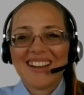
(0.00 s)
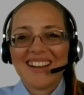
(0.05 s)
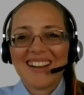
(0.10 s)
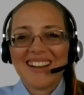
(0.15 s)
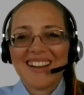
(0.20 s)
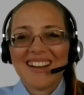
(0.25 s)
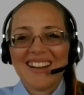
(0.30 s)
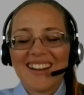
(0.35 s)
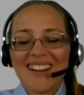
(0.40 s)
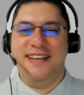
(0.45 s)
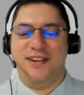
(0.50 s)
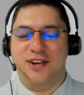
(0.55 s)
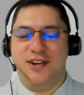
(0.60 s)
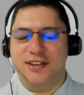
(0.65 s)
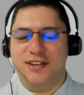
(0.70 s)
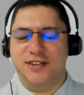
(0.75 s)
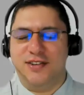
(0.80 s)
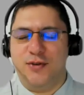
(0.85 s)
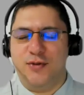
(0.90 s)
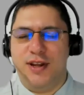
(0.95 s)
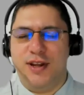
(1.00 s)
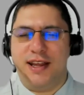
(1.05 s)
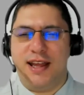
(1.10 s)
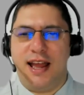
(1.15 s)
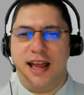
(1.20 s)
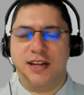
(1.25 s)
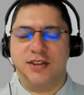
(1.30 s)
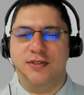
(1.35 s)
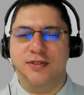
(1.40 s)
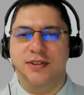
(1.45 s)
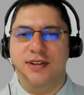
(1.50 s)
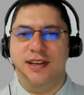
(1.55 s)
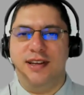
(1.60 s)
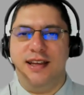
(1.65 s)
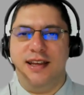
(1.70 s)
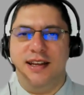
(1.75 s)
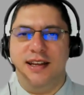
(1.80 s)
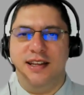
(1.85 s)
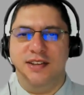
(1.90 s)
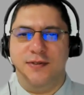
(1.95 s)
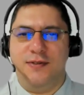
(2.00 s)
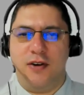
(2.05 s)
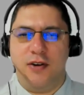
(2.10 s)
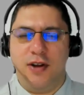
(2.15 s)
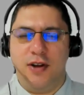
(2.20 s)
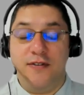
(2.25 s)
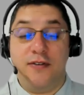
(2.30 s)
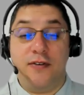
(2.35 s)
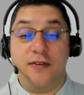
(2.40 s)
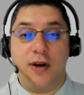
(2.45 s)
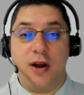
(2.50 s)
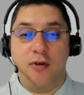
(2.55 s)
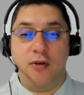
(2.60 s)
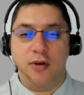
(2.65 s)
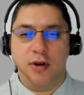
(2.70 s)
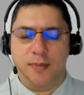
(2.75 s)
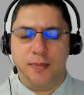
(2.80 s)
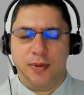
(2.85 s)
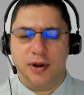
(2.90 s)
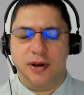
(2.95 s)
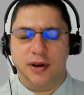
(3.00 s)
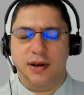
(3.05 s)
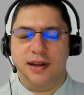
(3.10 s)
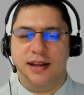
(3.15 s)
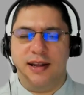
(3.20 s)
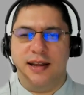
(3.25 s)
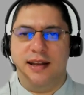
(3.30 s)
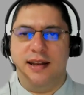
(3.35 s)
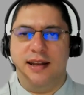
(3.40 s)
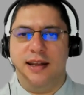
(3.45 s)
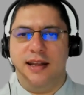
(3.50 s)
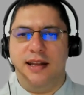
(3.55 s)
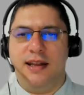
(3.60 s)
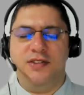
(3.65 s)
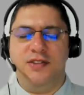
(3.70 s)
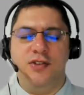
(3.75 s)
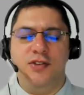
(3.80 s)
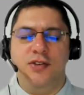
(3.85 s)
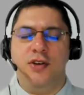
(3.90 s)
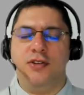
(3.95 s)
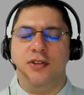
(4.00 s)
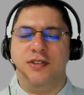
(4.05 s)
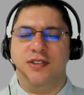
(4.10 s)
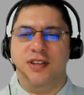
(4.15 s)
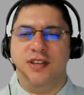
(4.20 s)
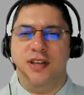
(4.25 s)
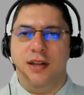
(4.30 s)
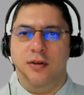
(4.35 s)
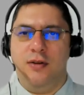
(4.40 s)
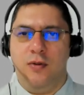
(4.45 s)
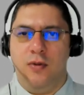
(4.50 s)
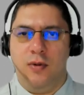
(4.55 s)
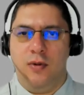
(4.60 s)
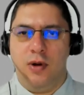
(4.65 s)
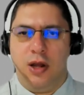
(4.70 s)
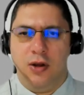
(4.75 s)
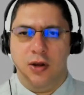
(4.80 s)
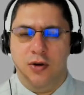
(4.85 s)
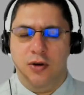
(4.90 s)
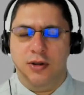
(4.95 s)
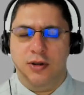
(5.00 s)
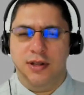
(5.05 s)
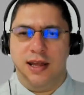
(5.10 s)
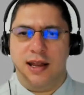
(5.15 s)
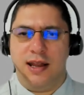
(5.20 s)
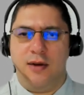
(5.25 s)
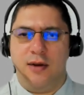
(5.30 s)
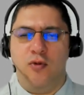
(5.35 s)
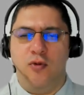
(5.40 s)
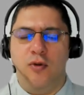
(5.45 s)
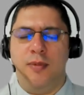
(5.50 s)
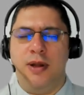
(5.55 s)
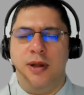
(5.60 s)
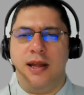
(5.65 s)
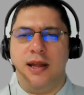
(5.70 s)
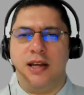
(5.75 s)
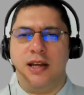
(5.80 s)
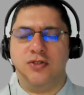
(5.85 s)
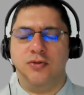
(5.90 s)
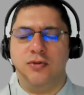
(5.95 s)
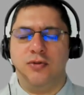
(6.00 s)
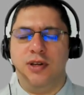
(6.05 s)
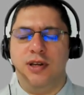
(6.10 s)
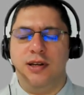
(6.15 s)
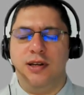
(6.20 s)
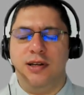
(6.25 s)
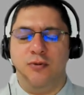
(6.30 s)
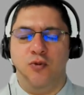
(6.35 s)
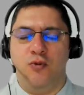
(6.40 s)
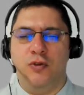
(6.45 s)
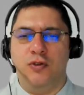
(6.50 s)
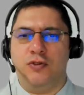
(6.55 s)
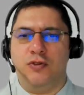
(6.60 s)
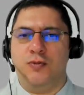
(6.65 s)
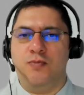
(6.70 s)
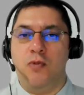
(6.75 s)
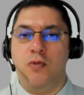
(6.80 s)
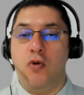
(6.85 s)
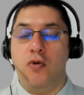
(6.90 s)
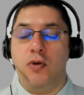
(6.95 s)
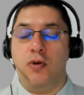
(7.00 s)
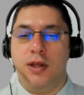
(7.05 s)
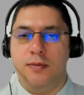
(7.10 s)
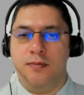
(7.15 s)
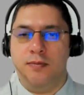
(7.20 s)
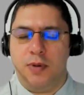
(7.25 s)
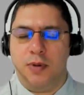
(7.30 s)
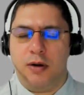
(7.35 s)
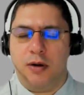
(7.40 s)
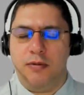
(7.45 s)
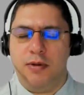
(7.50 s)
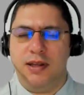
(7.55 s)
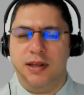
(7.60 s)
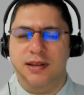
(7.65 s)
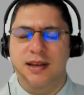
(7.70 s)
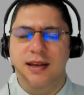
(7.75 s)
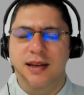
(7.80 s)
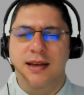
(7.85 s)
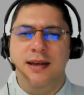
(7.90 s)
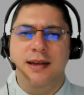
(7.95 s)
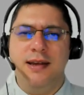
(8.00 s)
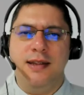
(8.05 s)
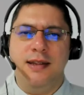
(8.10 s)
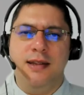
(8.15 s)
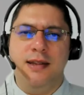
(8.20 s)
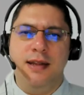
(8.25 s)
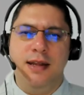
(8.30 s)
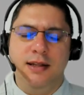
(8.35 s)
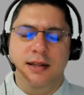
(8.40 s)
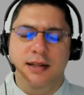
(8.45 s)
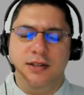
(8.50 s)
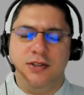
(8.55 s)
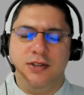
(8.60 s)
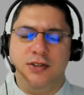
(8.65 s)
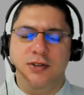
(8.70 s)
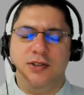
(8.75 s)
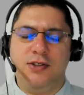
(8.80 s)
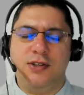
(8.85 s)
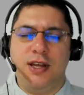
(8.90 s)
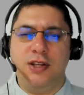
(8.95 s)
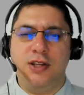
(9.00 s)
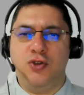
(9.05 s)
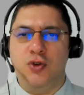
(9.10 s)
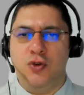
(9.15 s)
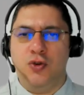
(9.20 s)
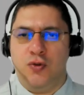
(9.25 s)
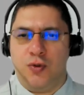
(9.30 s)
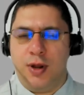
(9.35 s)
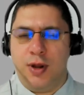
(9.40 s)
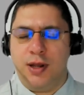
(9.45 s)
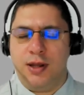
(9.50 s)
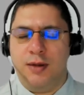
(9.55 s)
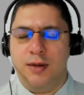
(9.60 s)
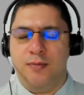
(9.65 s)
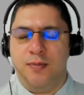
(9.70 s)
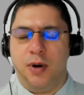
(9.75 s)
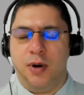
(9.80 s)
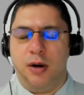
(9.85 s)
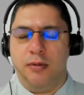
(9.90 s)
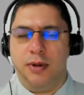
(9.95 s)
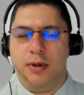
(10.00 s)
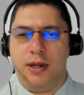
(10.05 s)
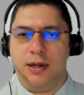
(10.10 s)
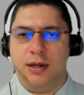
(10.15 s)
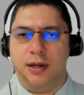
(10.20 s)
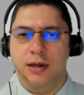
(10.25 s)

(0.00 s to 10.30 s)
In Costa Rica, actually, it is very frowned upon and, and it's not seen good that a woman actually will smoke in public, needless to say, to drink in public.